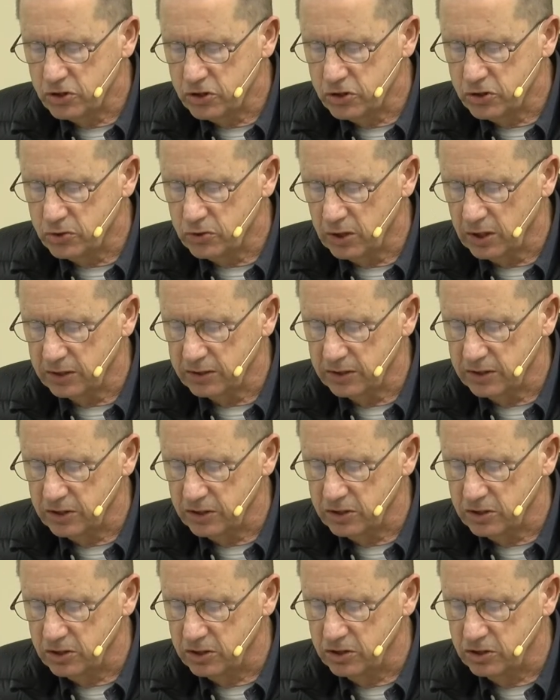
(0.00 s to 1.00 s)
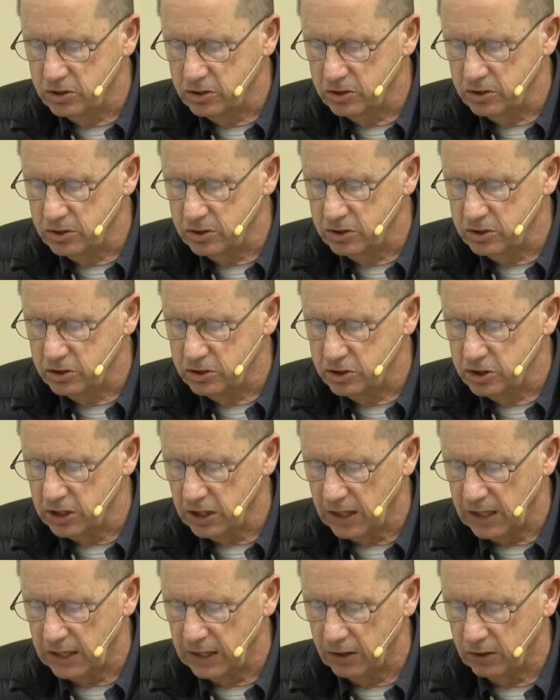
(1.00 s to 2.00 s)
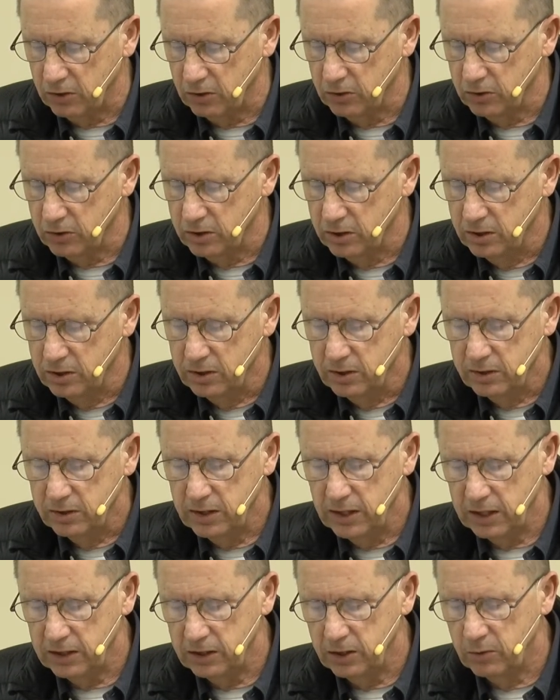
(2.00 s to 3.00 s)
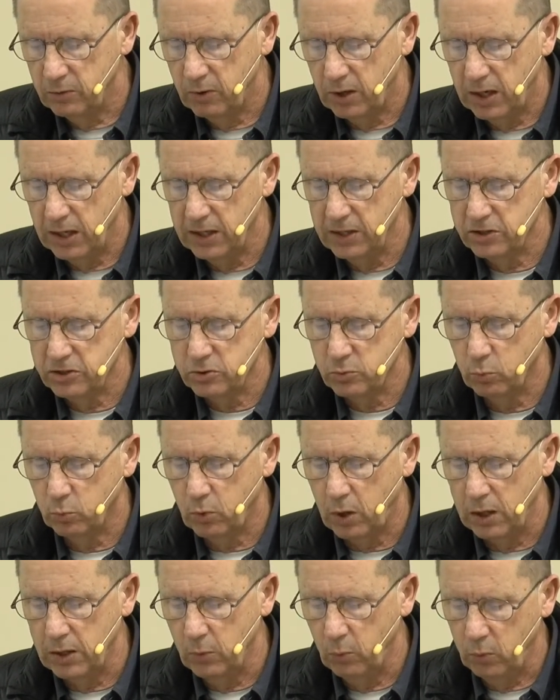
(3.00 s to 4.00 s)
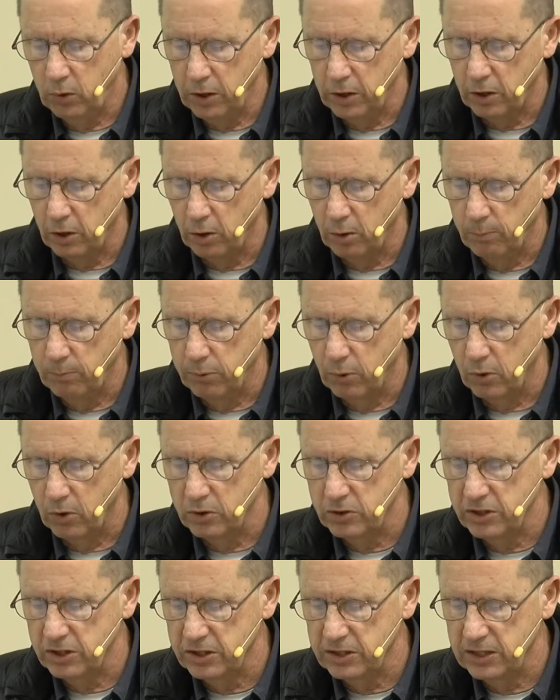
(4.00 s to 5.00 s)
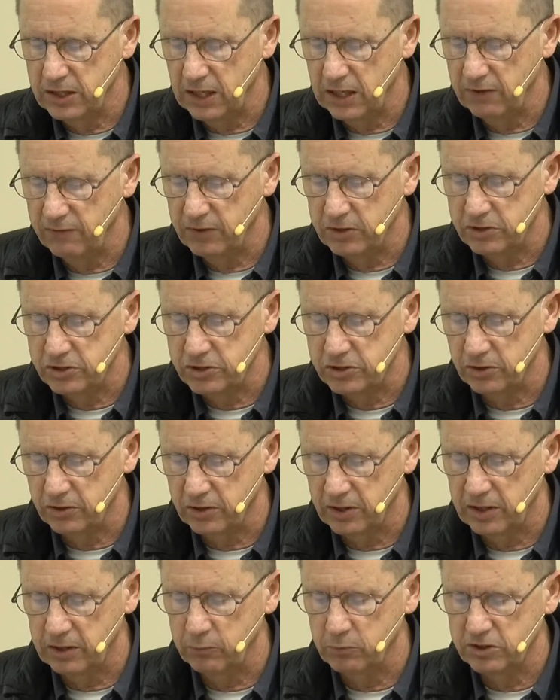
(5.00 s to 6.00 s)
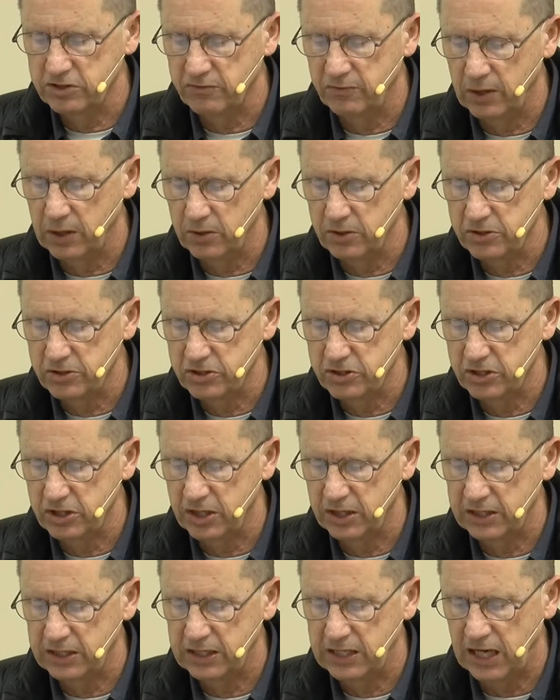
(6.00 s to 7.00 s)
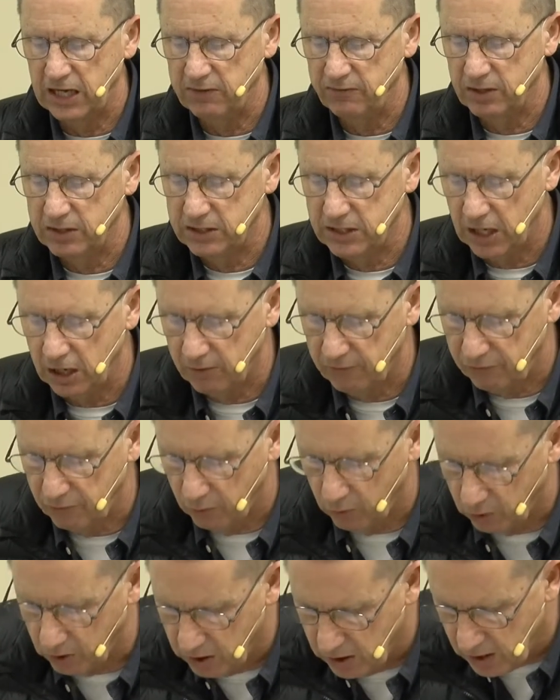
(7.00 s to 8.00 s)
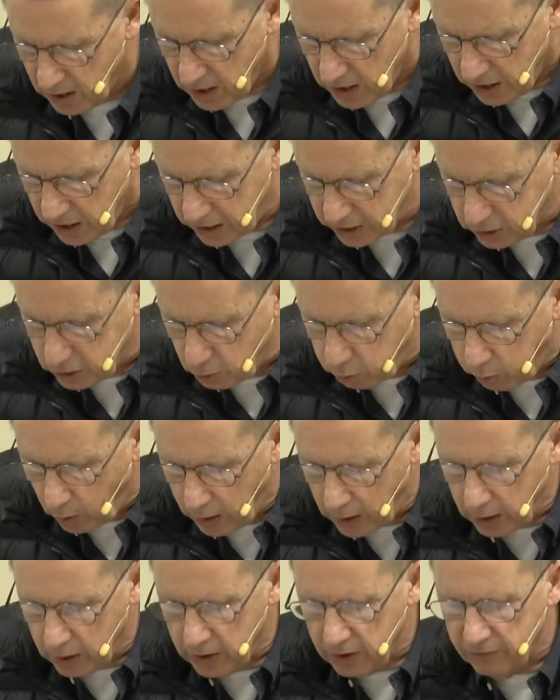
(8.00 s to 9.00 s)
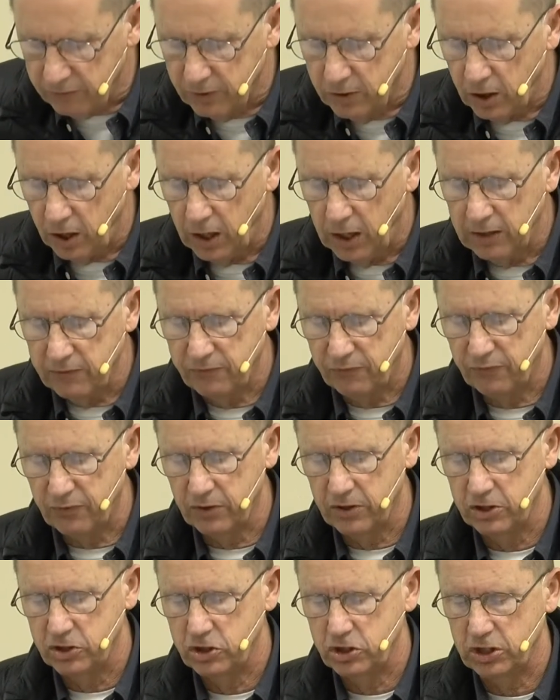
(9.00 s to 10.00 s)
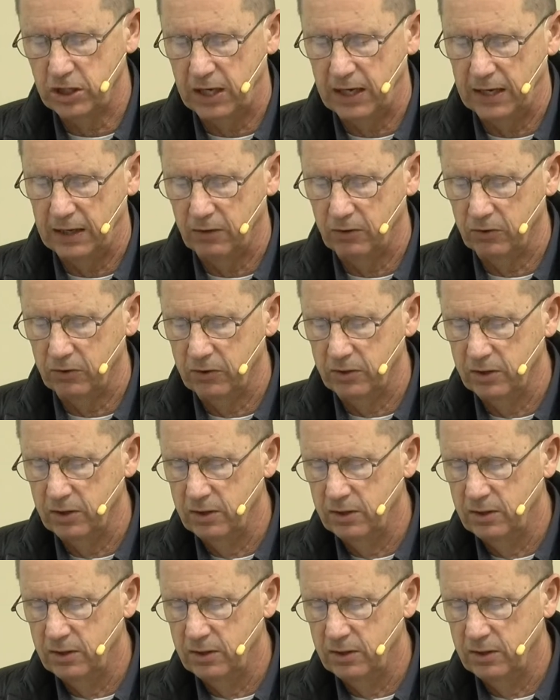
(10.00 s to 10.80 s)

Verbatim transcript: struck the child that Uriah's widow bore to David, so that he was very sick. David therefore inquired of God for the child.